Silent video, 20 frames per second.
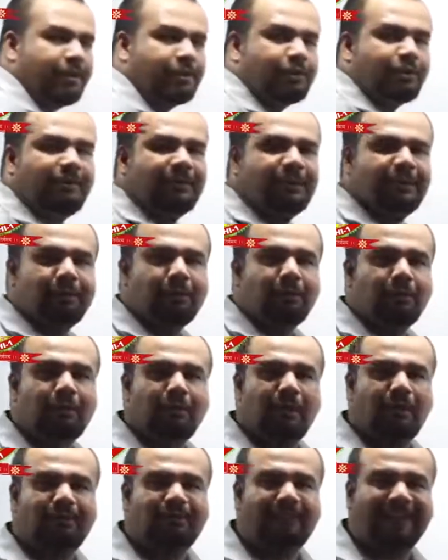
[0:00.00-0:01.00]
So with the
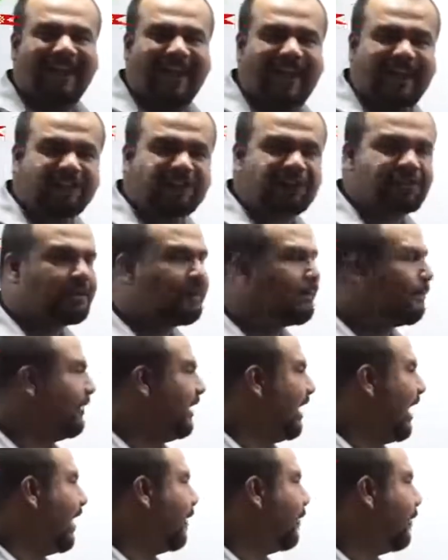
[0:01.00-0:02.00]
rule of dash,
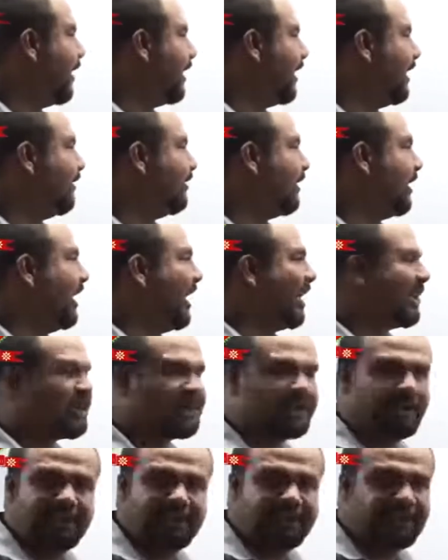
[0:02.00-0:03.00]
we have 1 and 3
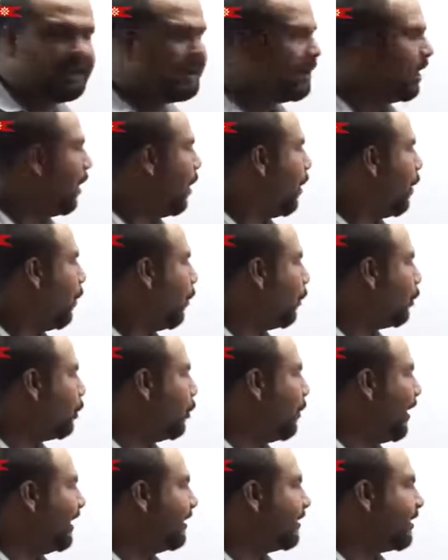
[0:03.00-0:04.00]
dash 13,
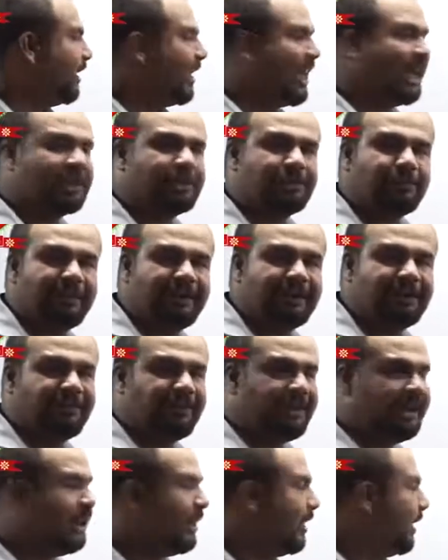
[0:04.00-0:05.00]
2 and 3 dash
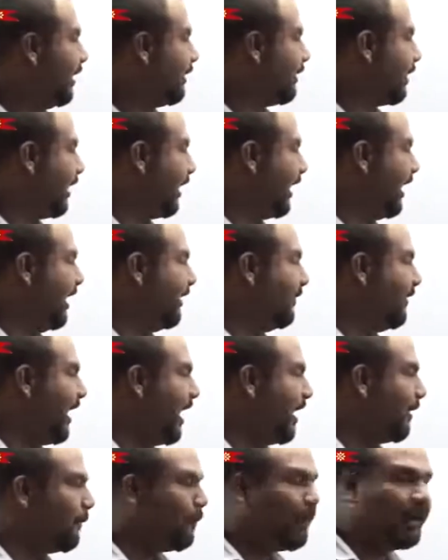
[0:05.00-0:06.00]
23, then again we
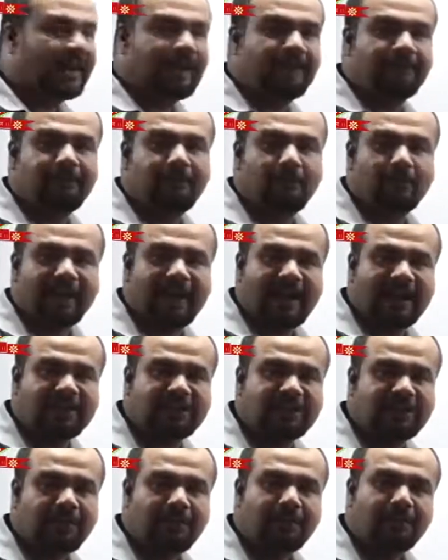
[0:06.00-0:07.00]
have 1 and 4
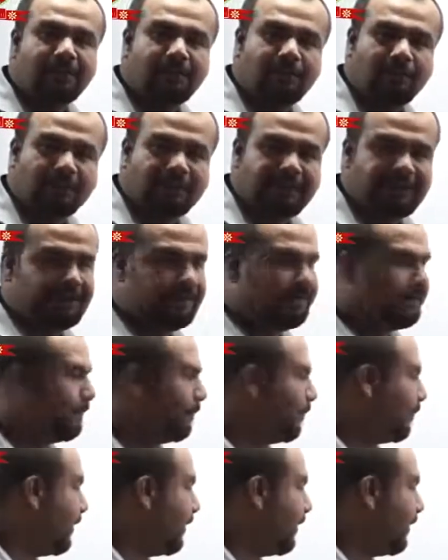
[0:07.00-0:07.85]
dash 14.